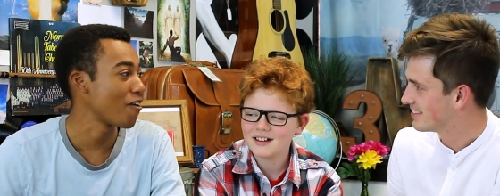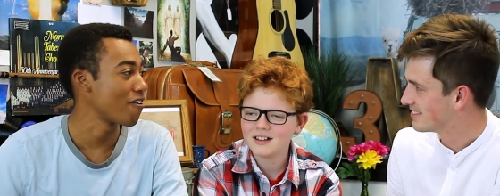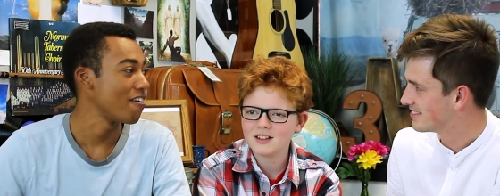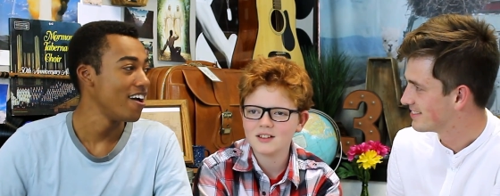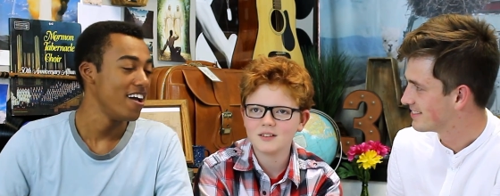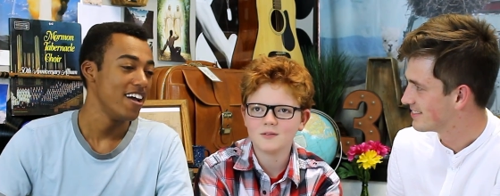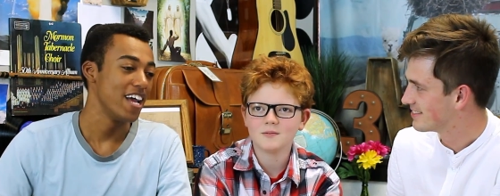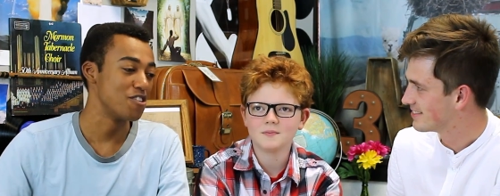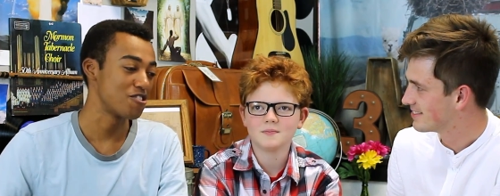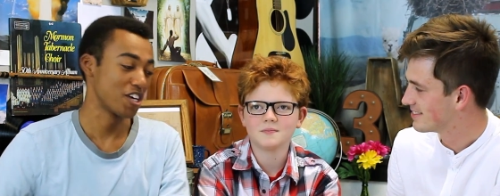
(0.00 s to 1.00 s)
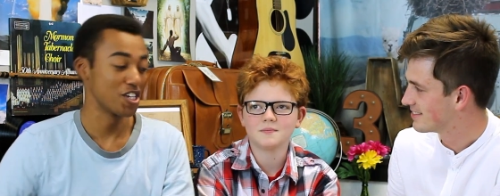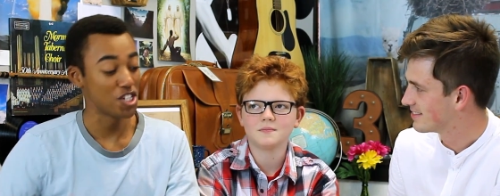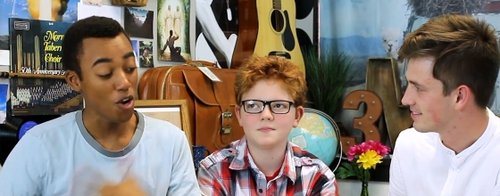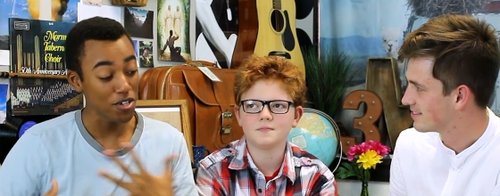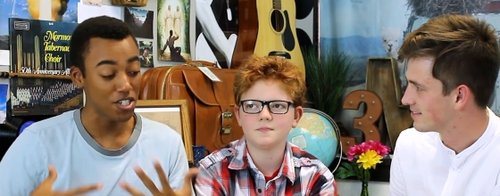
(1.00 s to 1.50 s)
Speaker 1: very interesting because
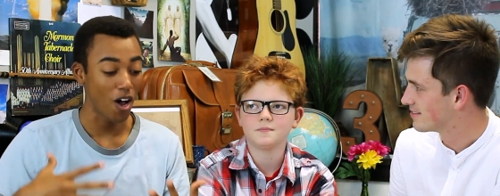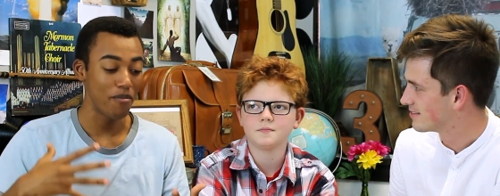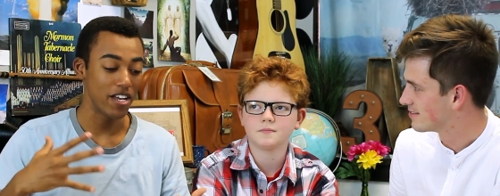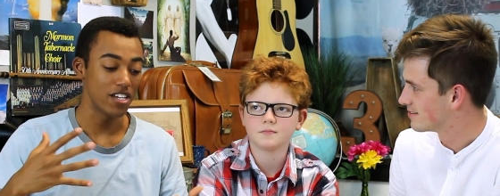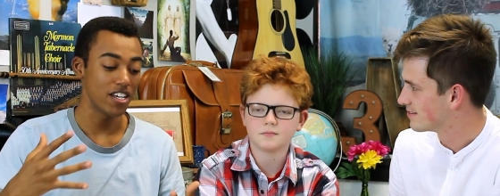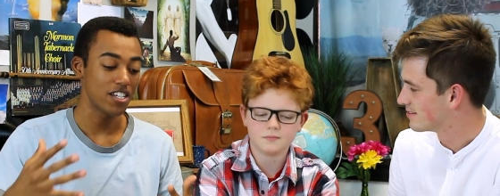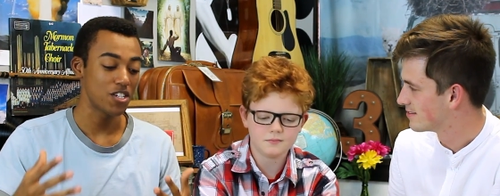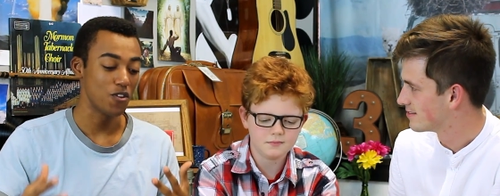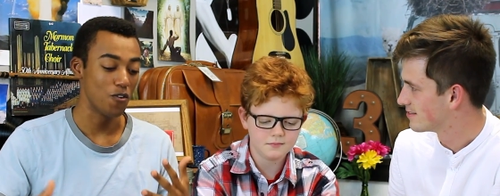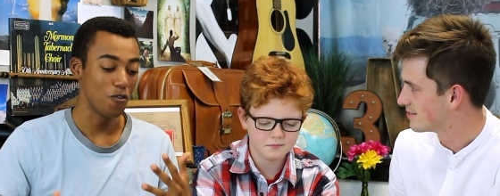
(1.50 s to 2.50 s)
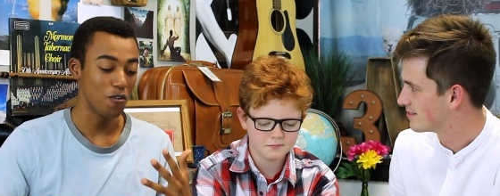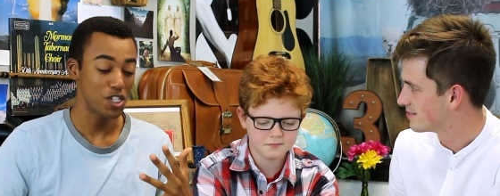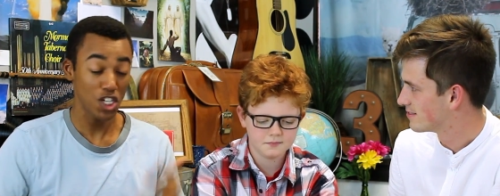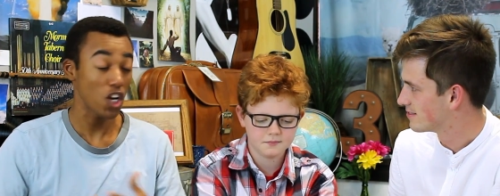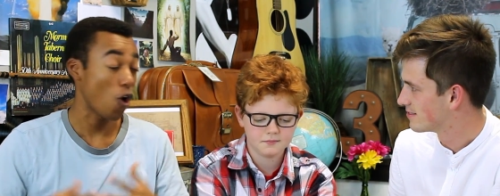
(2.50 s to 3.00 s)
she always taught me to.
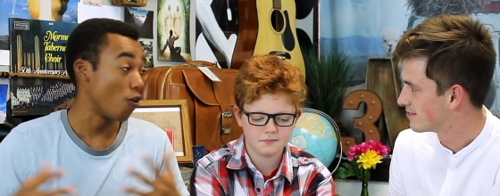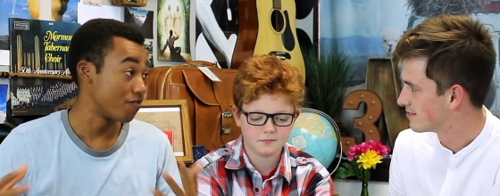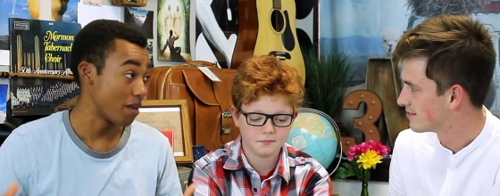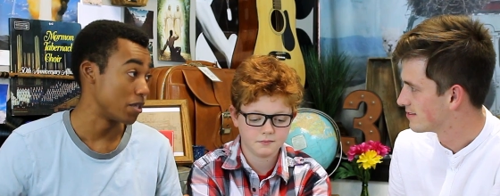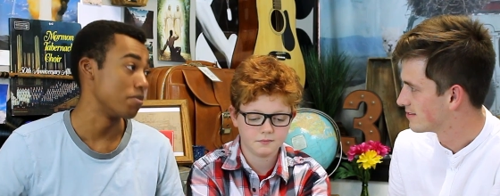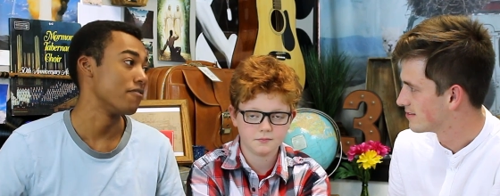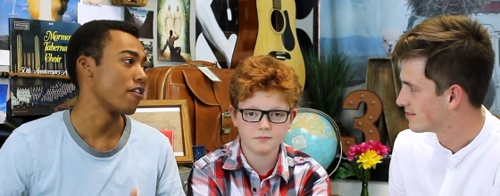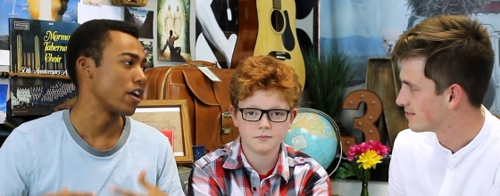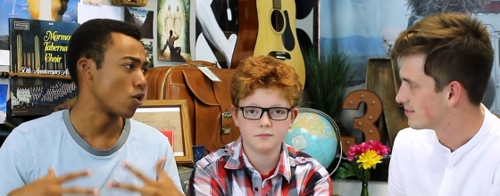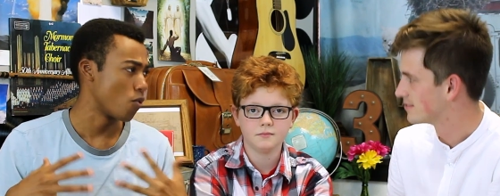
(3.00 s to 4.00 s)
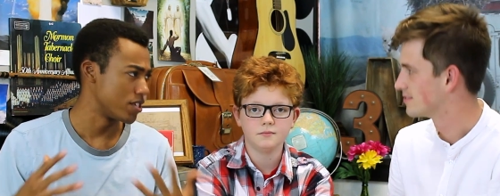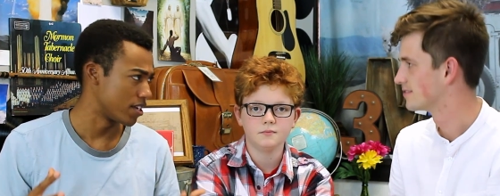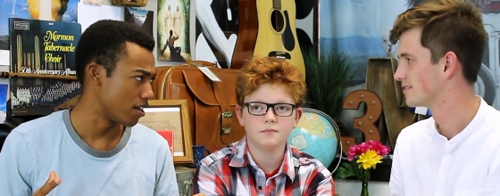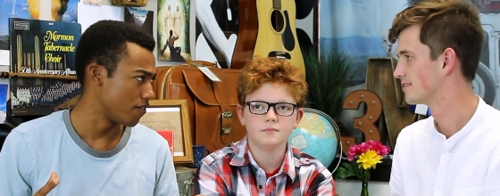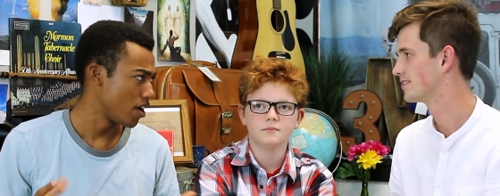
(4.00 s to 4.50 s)
She taught our whole family to be very
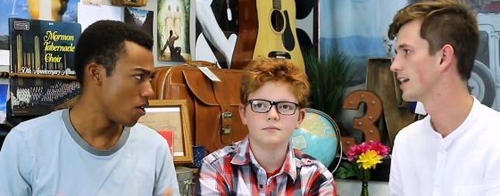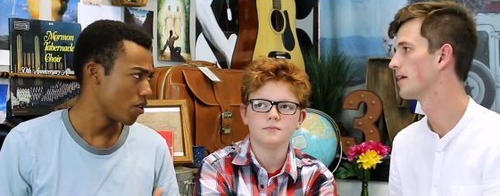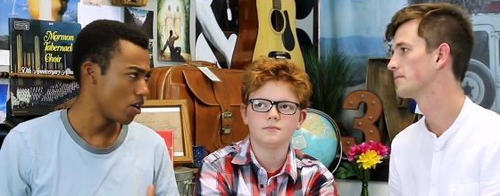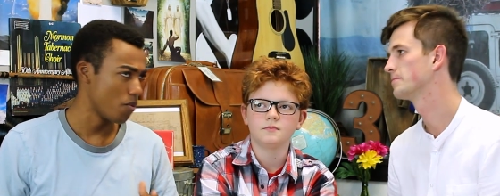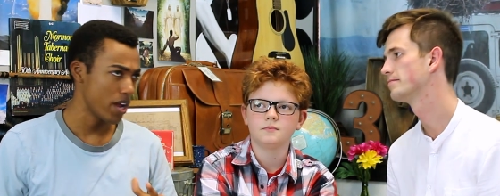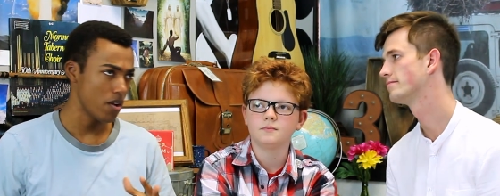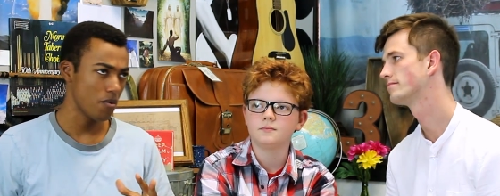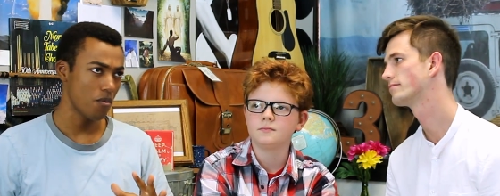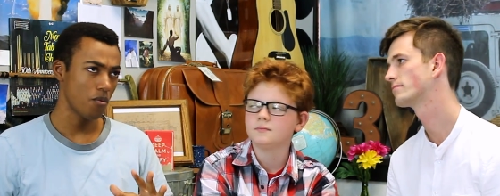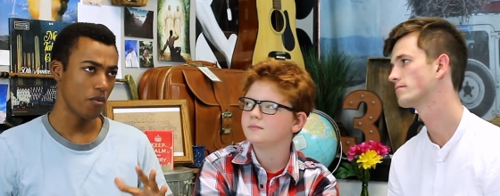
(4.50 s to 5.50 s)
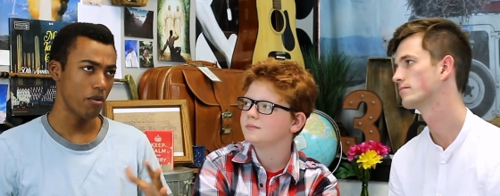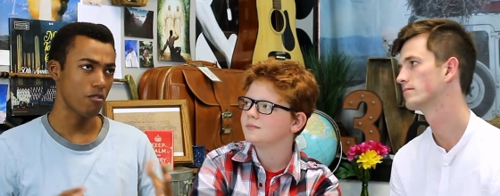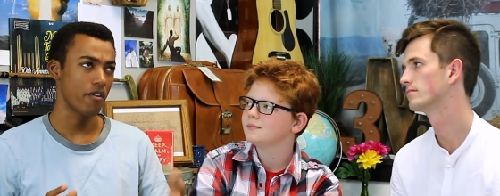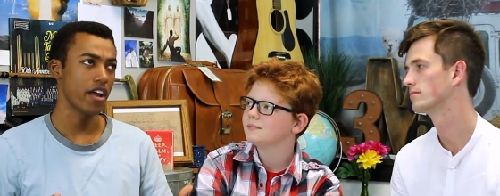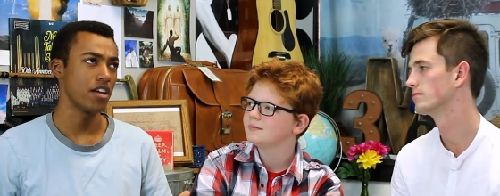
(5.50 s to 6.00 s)
inquisitive. Yeah. You know, we we
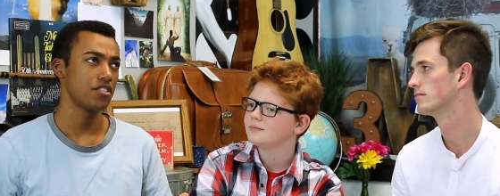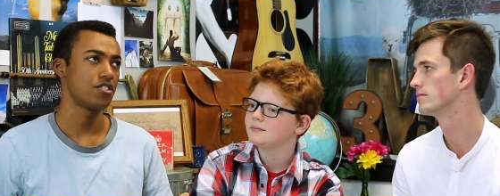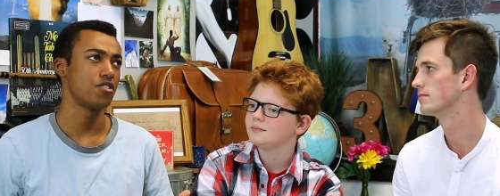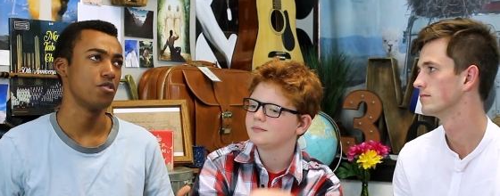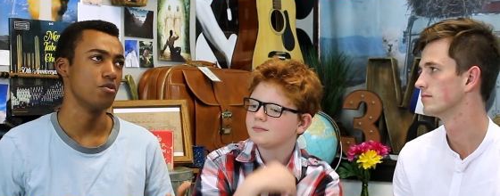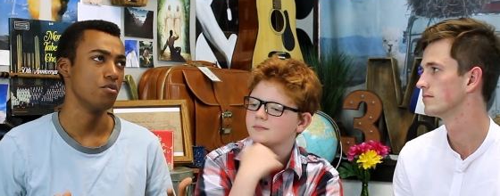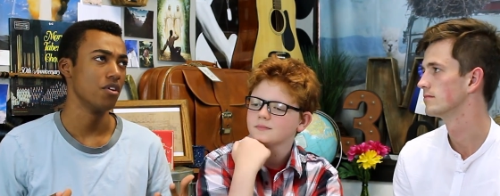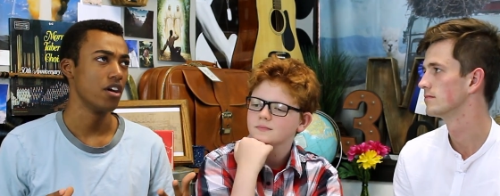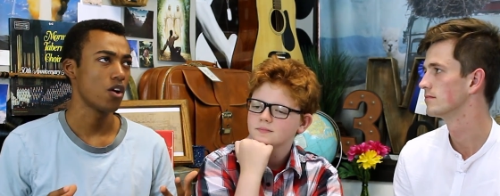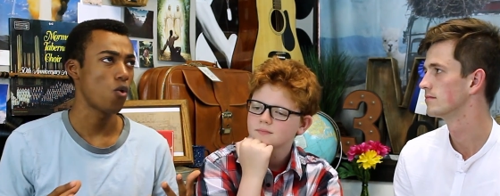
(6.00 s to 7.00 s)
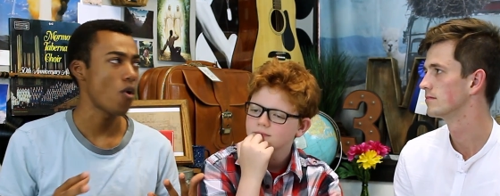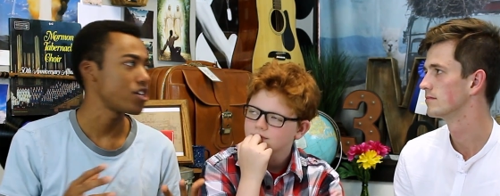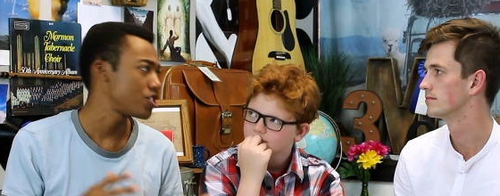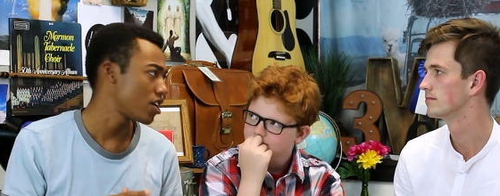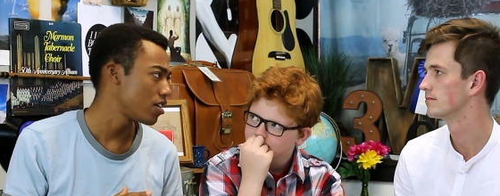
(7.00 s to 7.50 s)
were raised to
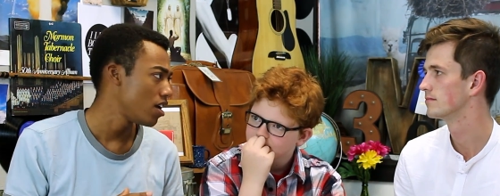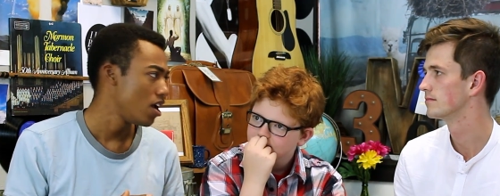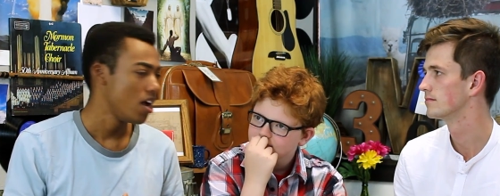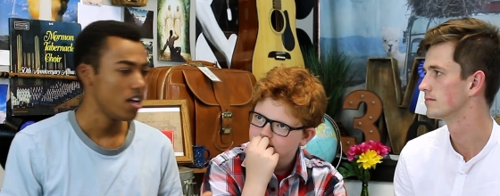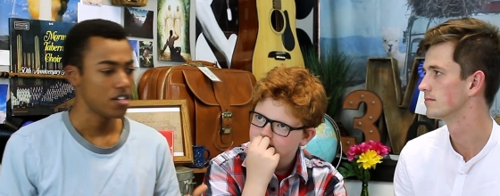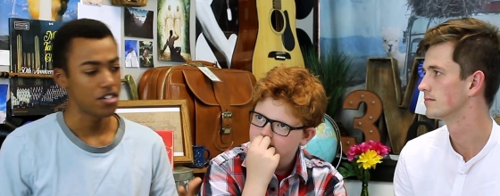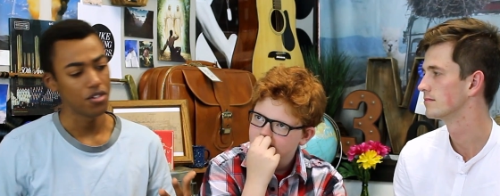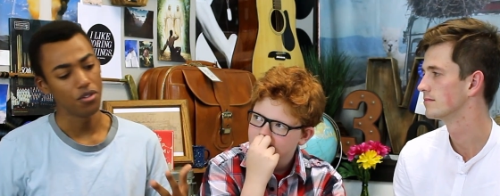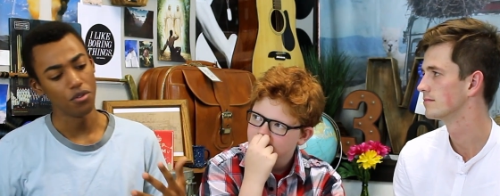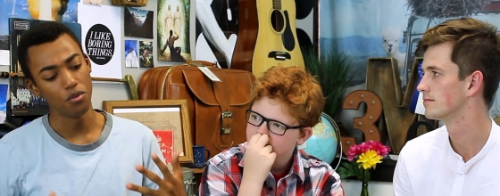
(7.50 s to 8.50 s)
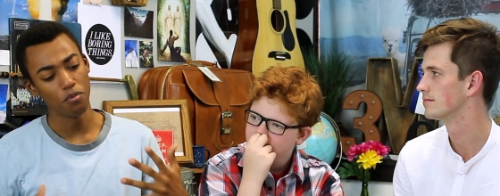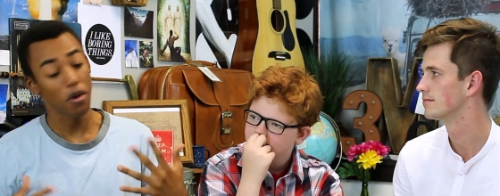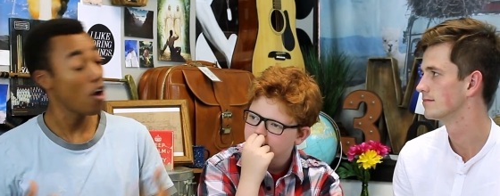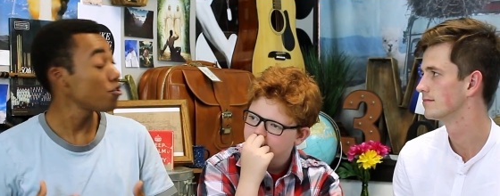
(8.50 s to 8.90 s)
question, to, but